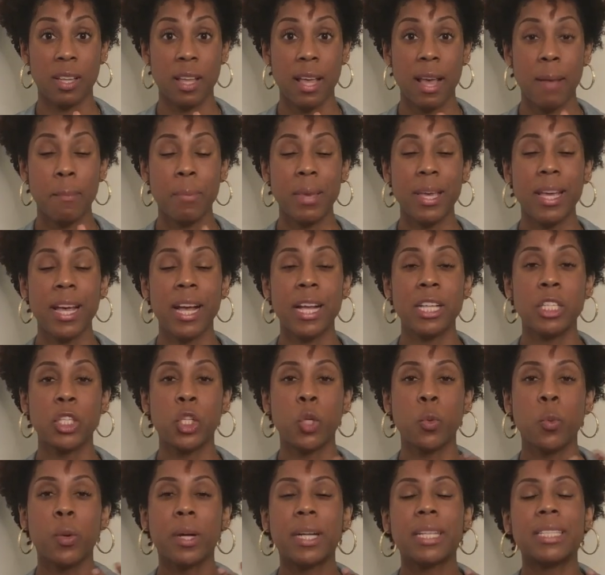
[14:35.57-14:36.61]
because you
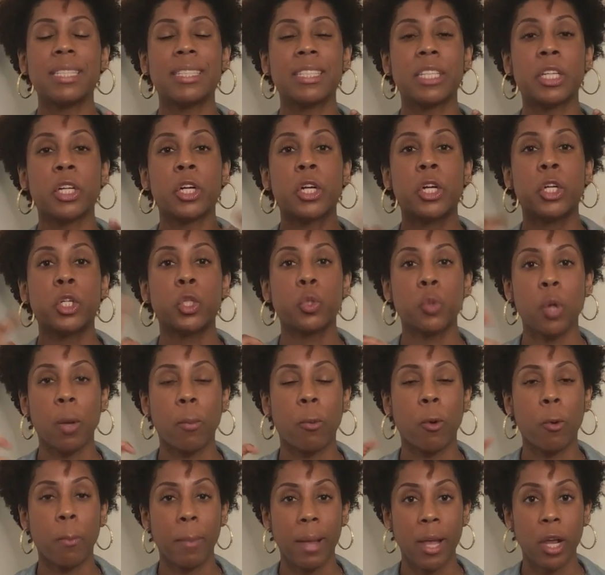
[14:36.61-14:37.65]
were considered a
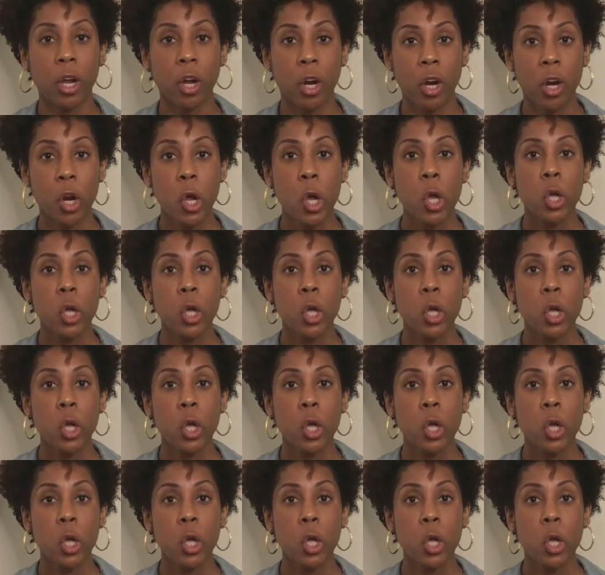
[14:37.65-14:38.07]
troublemaker.